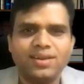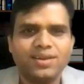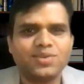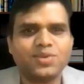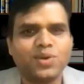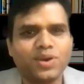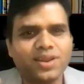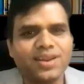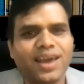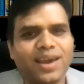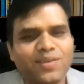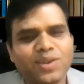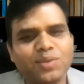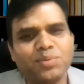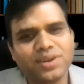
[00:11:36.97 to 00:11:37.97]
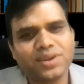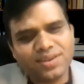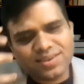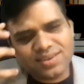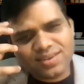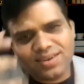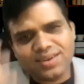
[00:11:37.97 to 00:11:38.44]
It's not a language, but
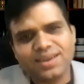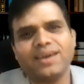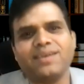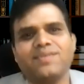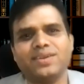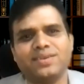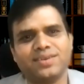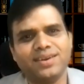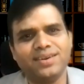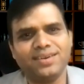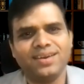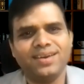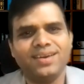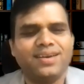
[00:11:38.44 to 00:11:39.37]
it's a language, right?